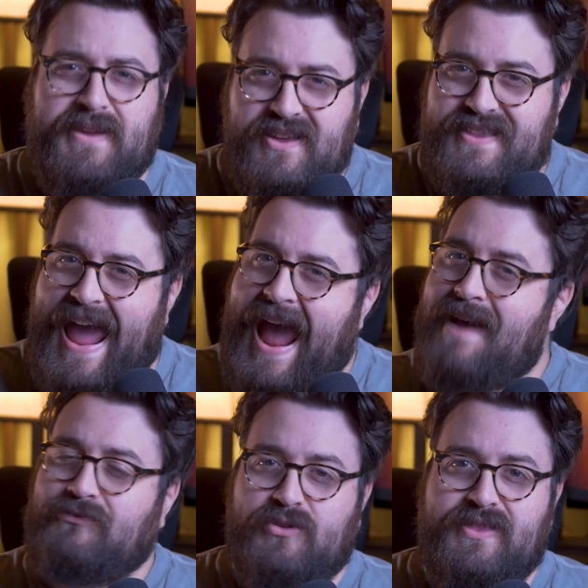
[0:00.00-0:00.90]
Because
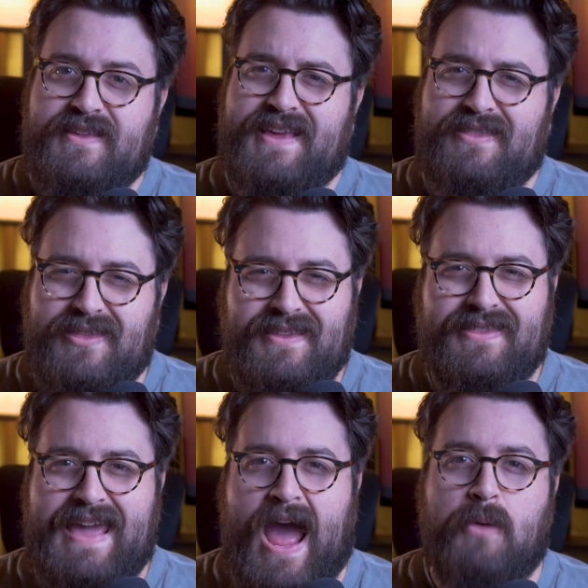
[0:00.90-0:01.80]
after this, I think
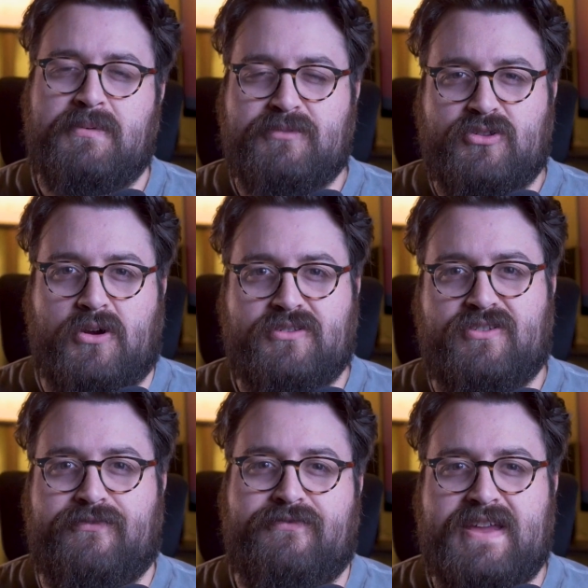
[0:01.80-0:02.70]
the album starts
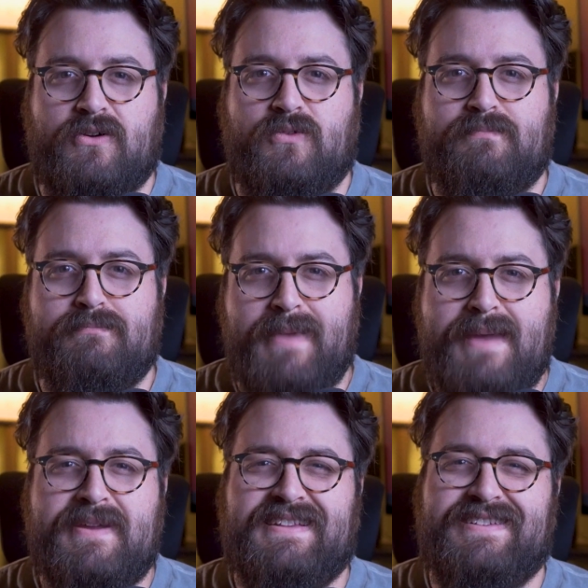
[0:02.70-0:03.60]
to feel maybe